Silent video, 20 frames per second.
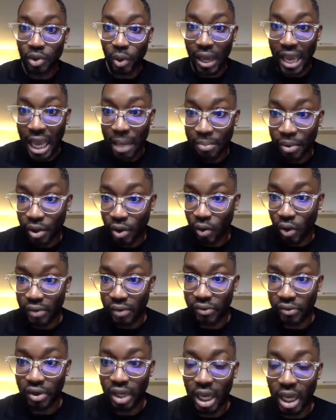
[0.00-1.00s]
I'm so
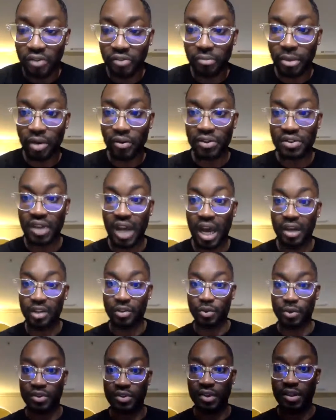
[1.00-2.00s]
happy and grateful now for my
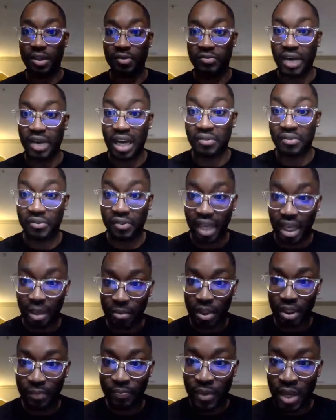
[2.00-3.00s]
RetiredIn365
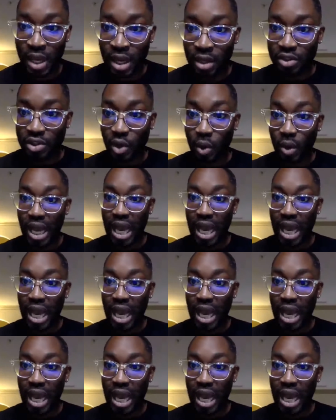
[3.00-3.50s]
family.